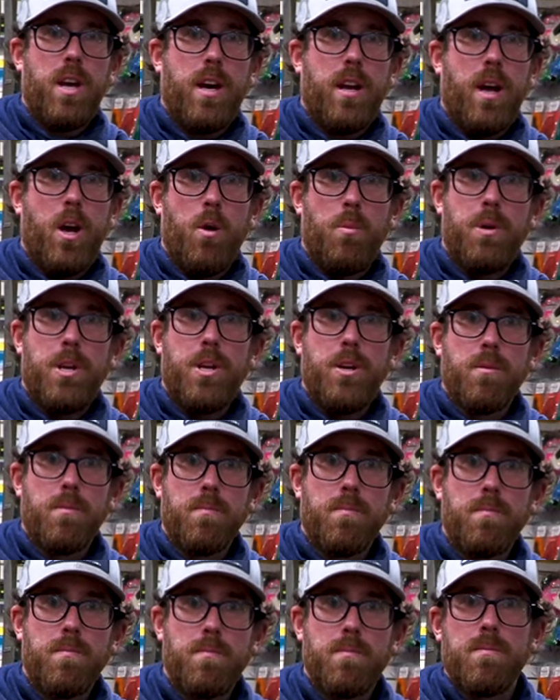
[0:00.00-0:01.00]
yet. I hope I do.
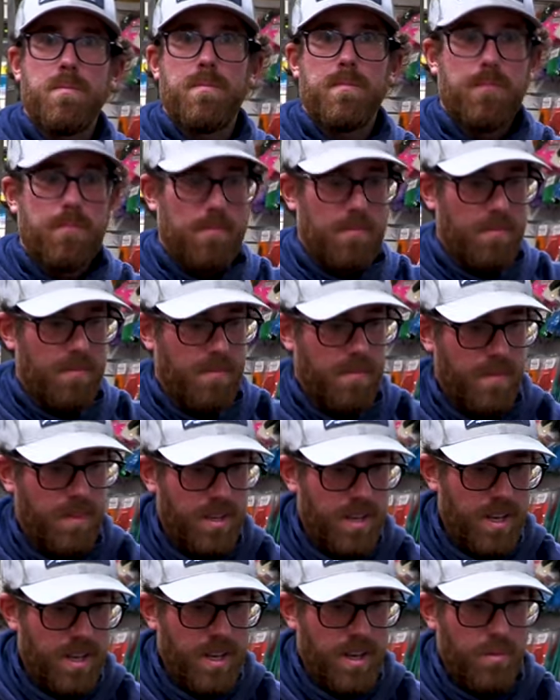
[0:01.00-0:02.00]

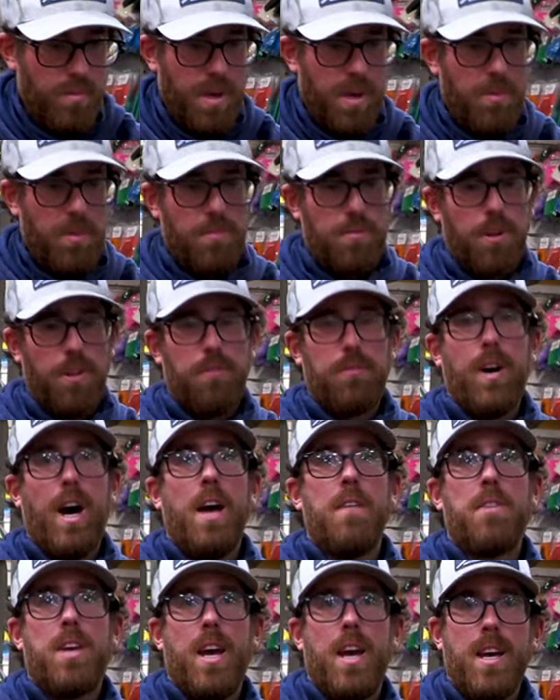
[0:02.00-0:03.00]
Maybe for the
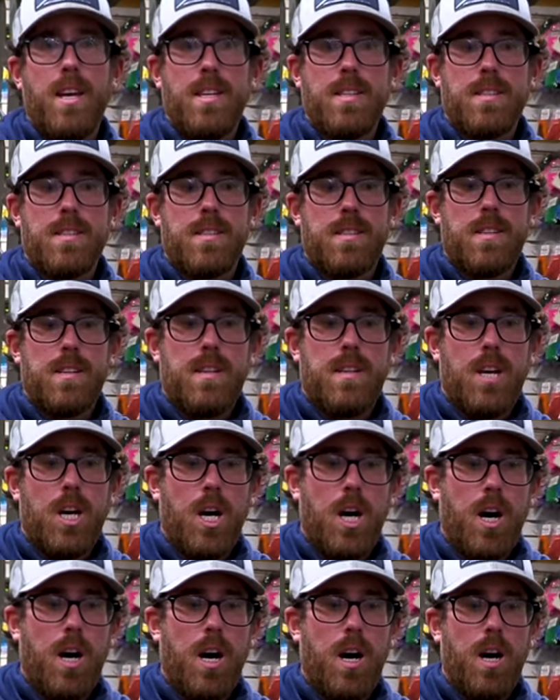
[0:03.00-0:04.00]
5Ks,
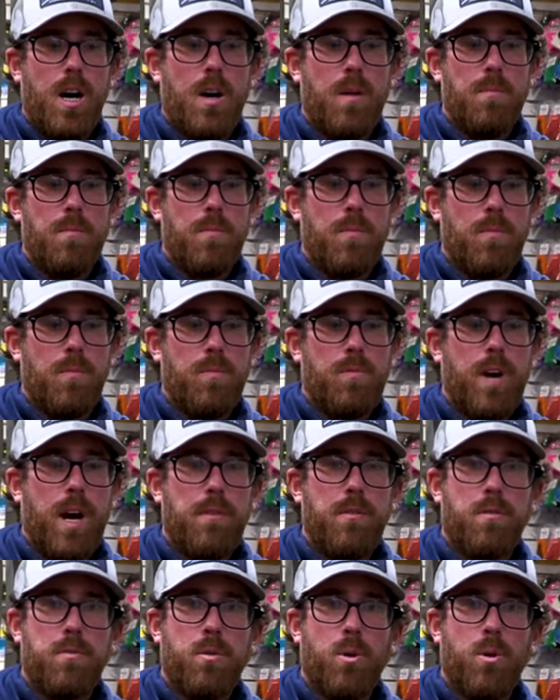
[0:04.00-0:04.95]
5 or